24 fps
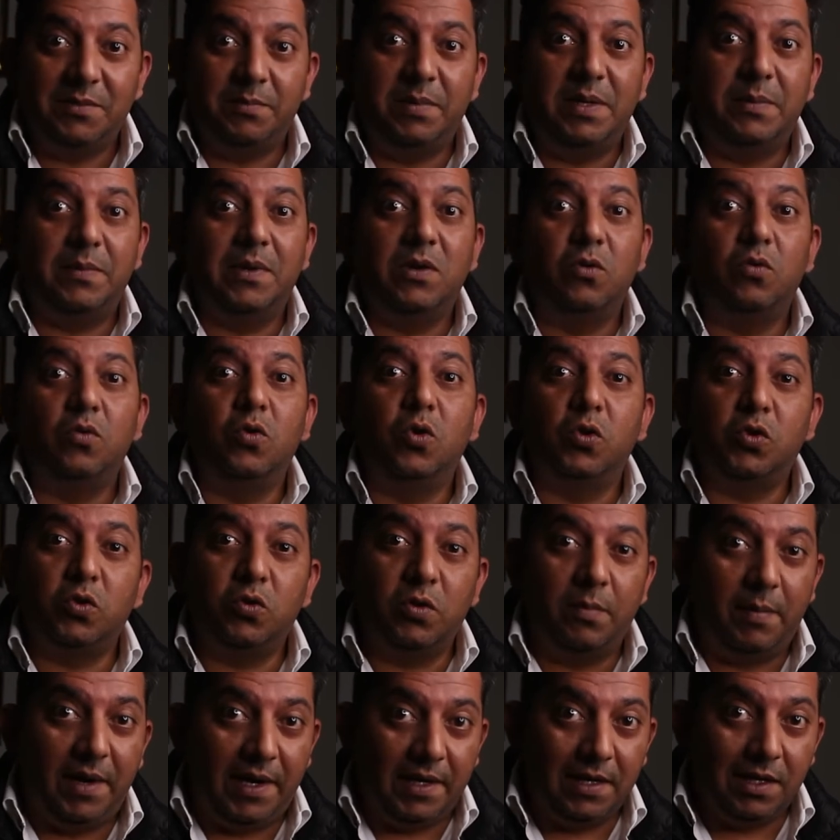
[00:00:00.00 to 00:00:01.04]
People who go
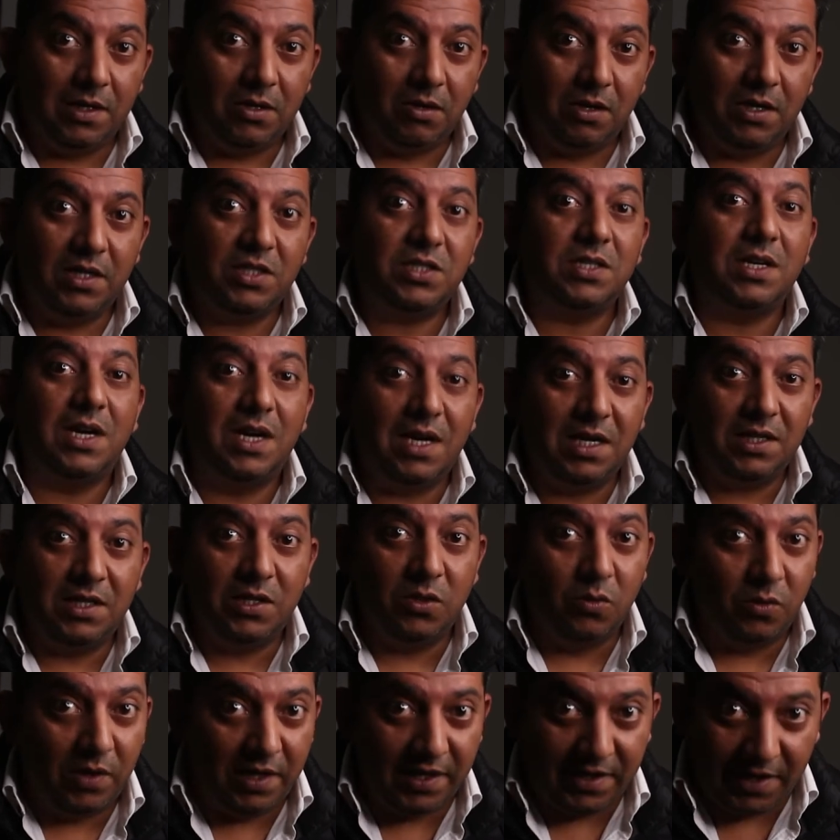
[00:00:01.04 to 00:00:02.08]
through the medical college are the
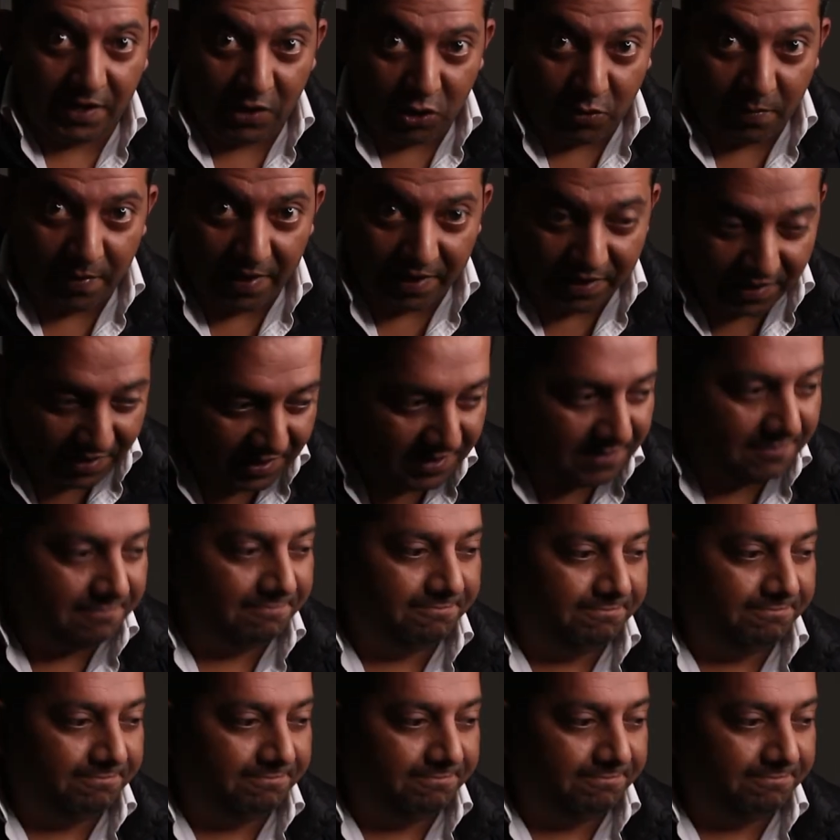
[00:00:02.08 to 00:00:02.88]
only chiropractors.